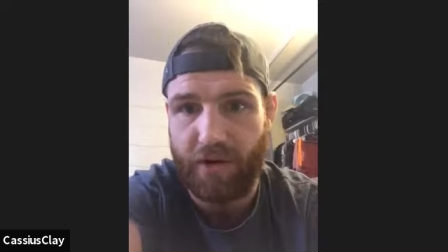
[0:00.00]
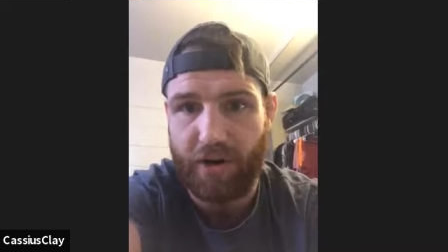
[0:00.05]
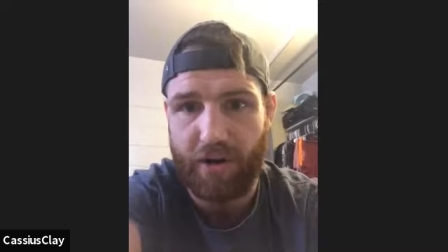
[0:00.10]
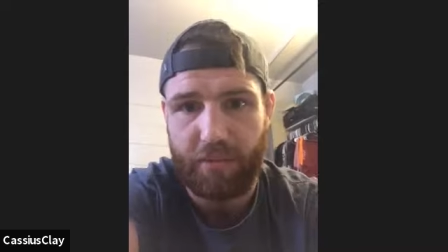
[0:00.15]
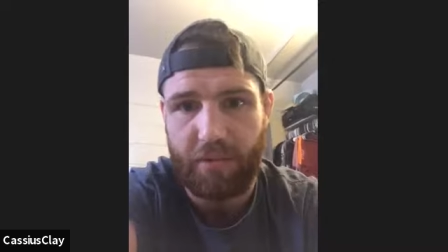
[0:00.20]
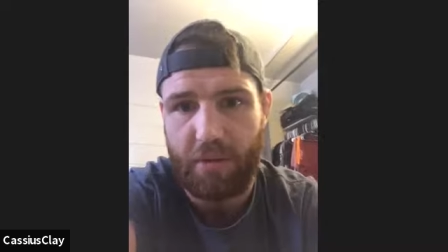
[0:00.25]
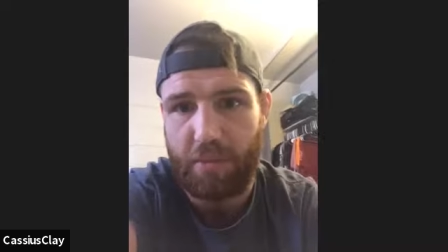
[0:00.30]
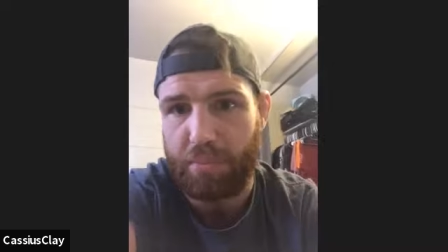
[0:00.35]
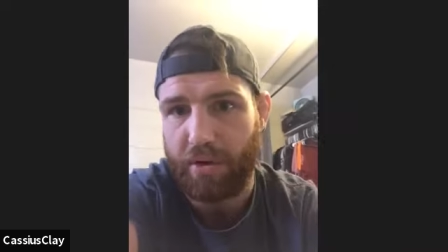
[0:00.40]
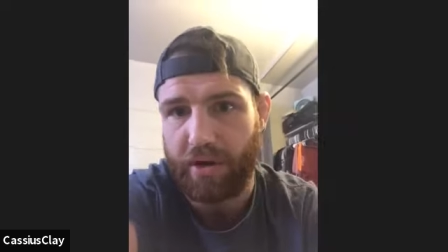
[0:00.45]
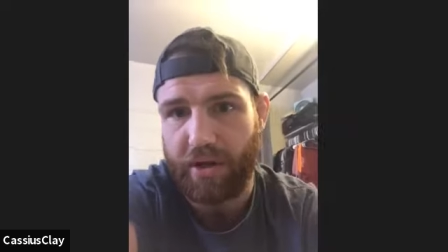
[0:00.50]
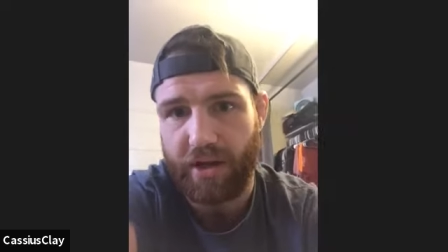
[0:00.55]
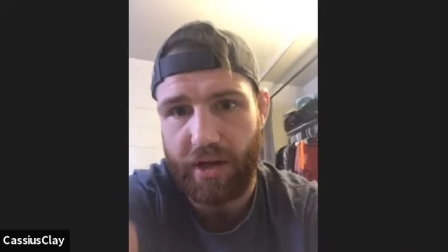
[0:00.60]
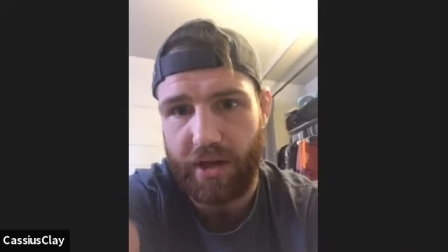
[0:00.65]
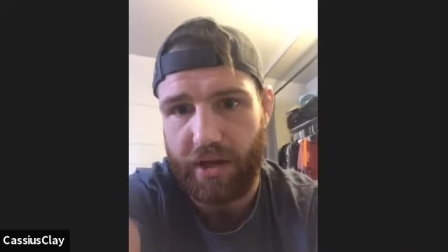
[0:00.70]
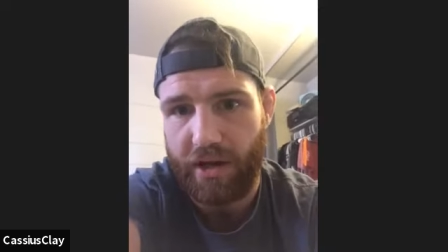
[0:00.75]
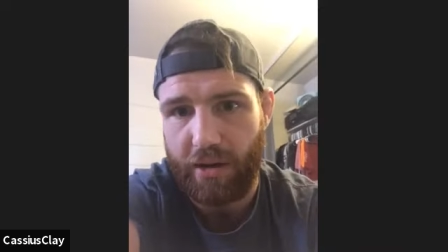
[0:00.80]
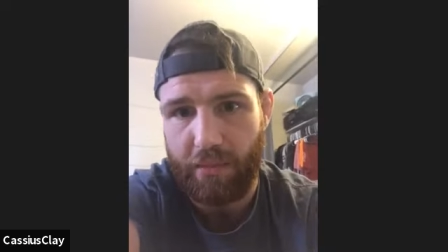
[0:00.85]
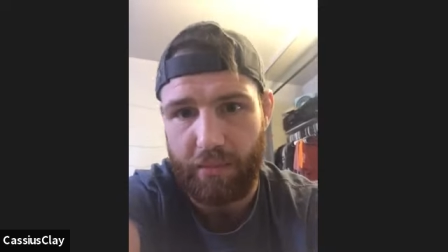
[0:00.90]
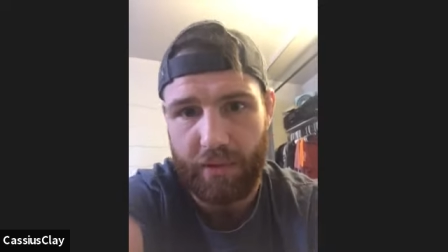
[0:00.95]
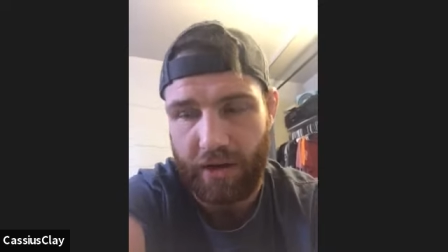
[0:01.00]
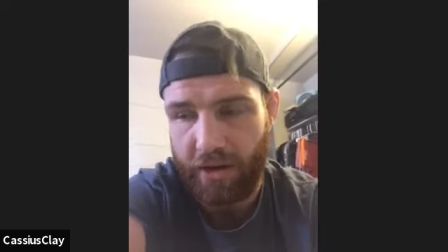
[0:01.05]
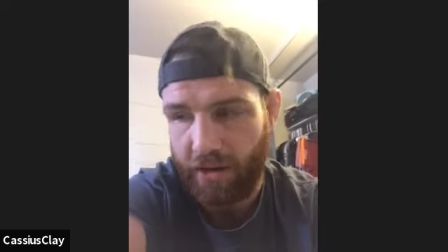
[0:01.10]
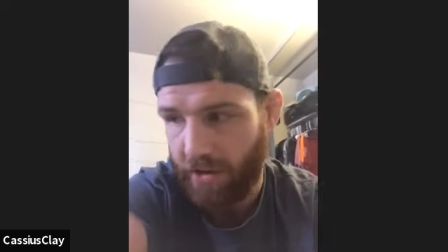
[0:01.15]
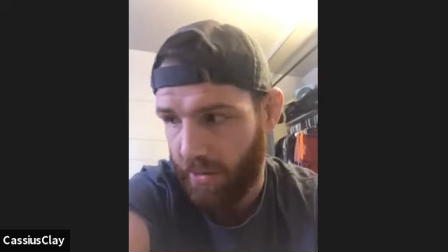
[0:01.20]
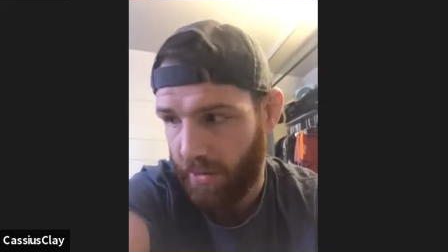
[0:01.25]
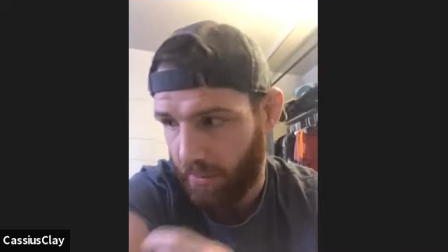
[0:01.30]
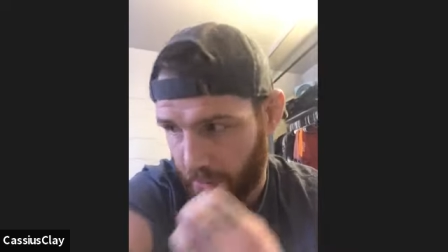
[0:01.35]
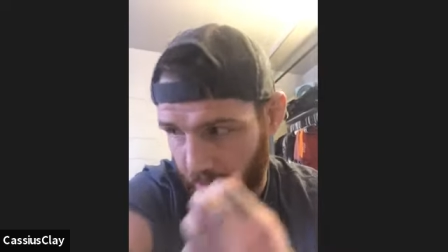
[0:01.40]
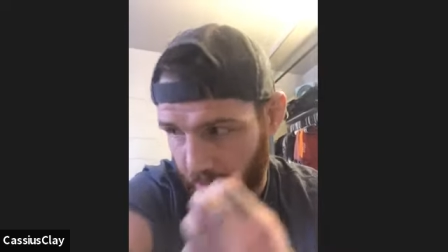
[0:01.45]
for him to bring it, and I'm
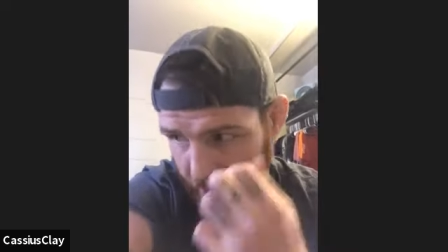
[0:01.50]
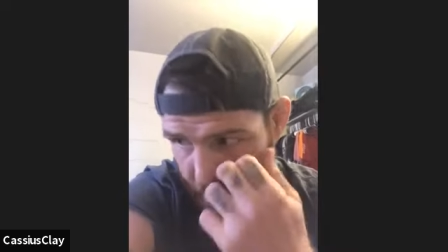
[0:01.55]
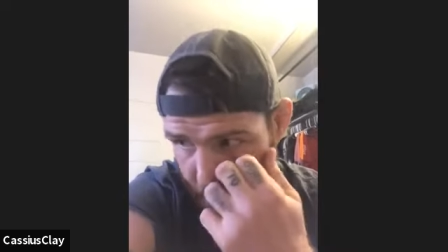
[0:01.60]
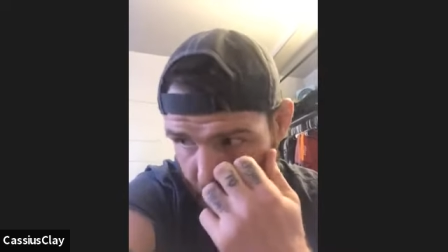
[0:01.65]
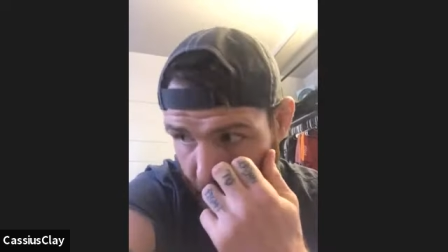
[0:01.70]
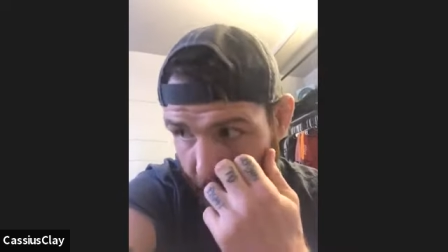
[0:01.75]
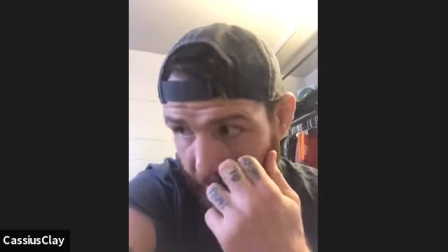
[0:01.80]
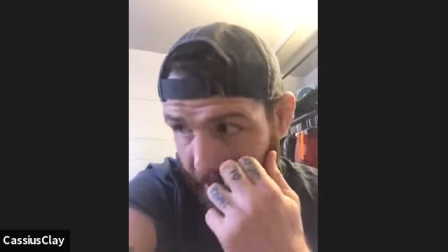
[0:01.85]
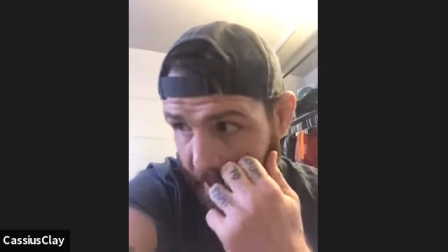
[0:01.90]
ready to bring it.